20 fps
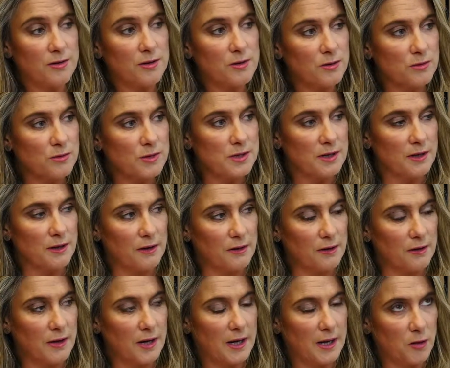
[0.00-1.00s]
and
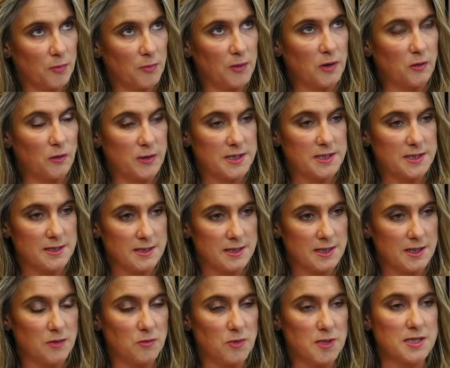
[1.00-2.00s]
also helping Western
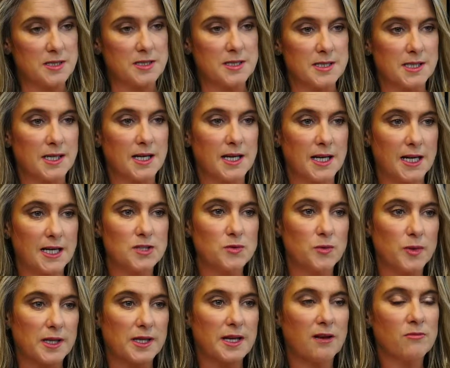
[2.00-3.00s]
Sydney businesses connect
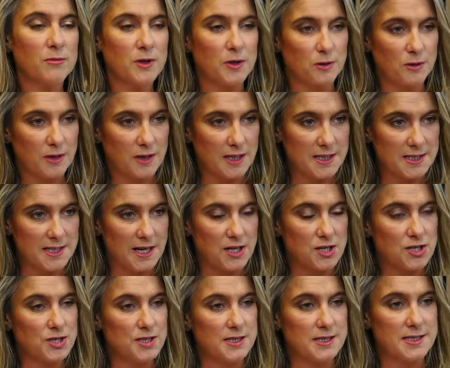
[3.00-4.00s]
with government
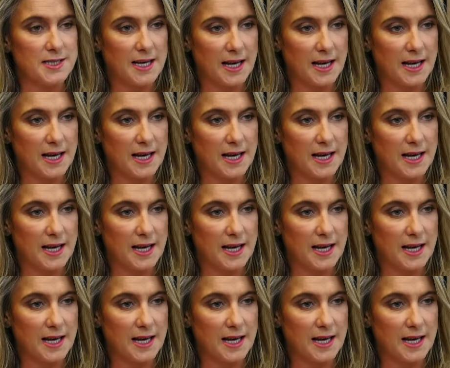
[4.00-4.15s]
organisations,